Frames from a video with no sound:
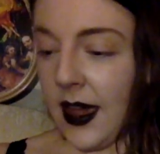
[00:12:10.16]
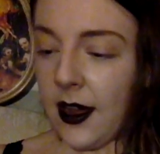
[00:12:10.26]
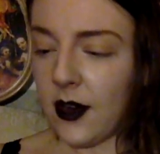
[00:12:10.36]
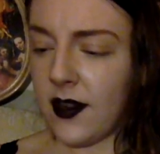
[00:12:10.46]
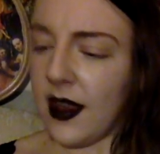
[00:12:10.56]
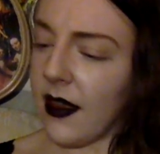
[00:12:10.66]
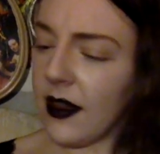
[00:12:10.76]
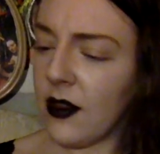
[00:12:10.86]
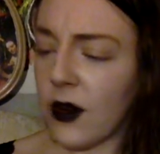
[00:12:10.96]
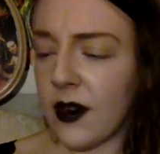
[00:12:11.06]
You're
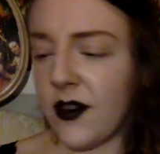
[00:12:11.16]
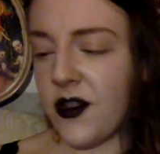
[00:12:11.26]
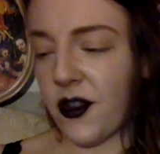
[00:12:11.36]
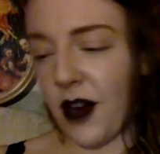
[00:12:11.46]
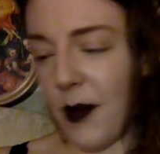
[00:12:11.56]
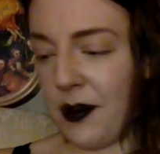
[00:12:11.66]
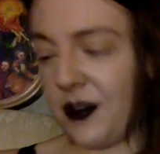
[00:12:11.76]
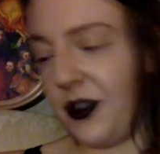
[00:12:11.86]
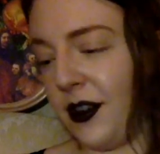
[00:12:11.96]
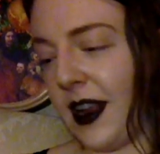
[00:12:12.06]
sailing towards
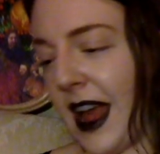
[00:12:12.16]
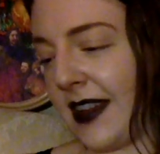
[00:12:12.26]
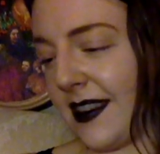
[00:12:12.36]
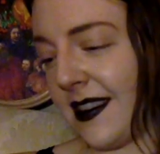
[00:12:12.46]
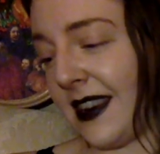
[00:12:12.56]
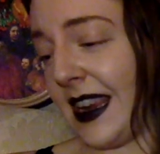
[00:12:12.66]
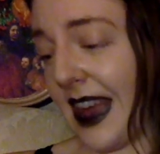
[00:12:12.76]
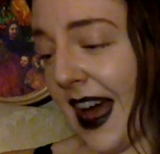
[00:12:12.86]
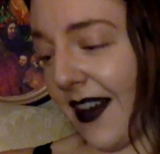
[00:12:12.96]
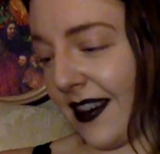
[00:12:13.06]
decrepitude and
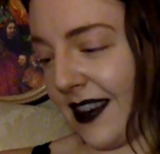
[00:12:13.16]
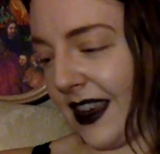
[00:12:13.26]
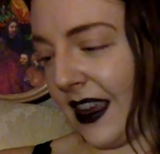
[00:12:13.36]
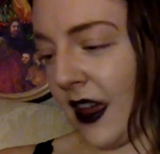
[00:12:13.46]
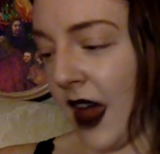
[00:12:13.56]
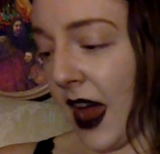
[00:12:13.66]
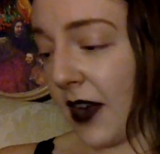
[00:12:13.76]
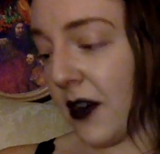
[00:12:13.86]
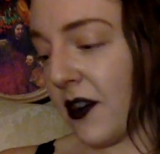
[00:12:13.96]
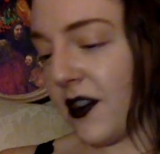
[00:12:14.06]
senility,
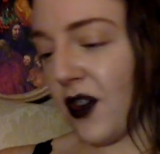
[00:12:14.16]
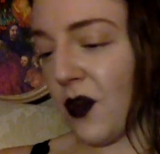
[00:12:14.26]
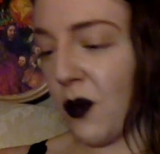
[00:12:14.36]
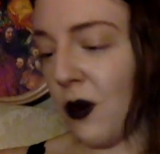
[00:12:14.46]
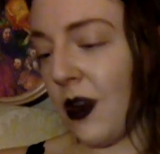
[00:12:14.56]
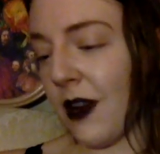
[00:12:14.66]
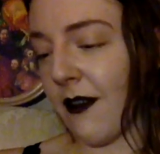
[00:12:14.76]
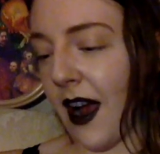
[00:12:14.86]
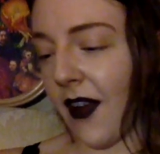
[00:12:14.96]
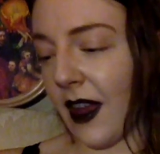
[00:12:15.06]
and you're still mooning
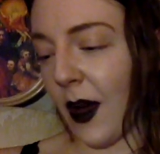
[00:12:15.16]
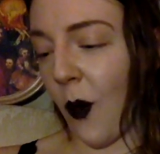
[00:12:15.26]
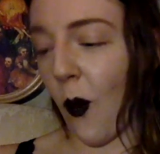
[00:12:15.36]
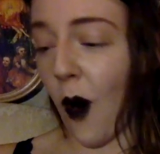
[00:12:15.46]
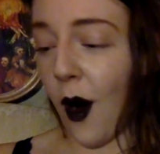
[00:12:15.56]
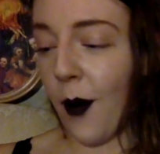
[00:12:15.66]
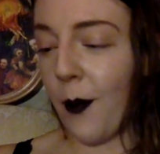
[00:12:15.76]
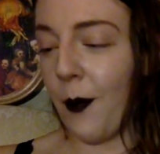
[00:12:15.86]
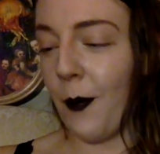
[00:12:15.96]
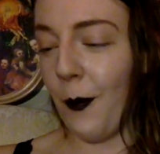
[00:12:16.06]
around like a
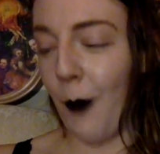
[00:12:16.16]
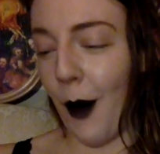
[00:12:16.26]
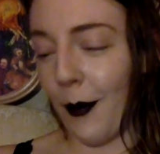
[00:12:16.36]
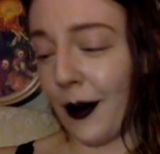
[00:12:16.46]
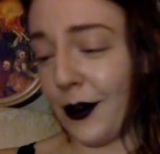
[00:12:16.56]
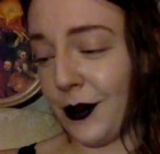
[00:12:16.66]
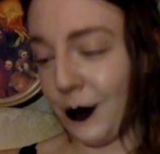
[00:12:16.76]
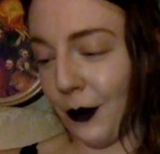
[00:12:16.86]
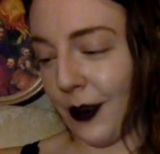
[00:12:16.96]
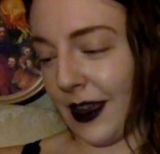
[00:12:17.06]
Walmart
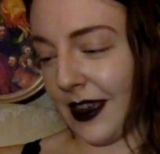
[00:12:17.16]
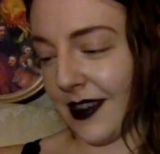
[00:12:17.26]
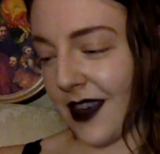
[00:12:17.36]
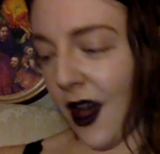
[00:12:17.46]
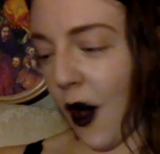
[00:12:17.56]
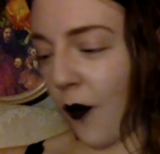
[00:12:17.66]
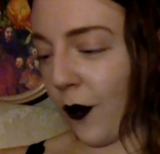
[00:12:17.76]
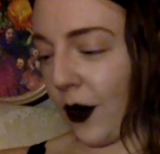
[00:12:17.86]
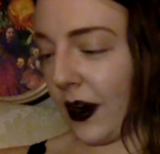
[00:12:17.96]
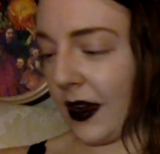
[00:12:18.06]
Trolleus
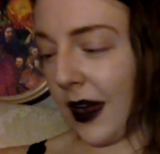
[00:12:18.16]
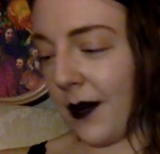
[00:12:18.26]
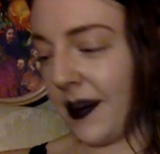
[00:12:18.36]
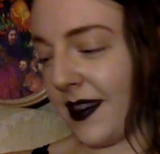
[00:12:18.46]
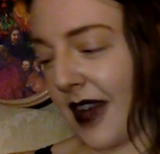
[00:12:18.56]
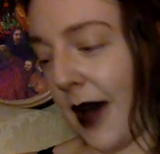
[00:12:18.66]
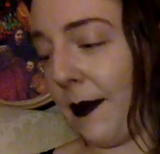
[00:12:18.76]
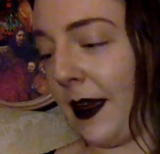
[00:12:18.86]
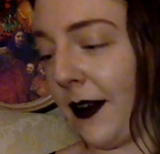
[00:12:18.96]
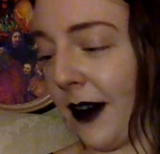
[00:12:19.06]
over a
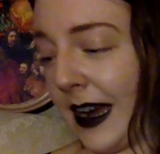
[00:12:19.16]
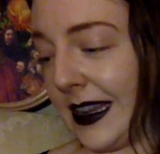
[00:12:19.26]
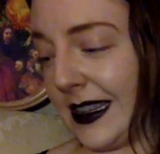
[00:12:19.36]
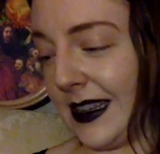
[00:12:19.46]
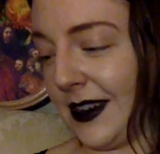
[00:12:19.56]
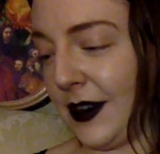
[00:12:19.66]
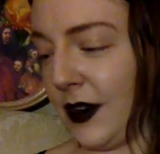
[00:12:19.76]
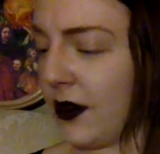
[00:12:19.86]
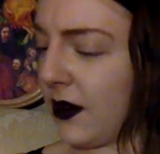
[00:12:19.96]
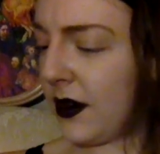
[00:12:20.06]
gum-snapping
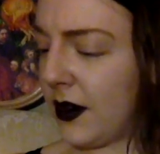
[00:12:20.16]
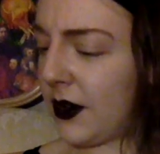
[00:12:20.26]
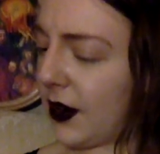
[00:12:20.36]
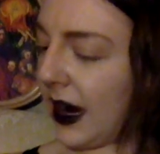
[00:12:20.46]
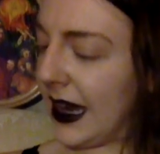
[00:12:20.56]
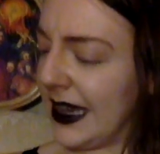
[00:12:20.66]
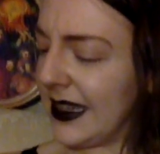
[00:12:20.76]
Chrysia?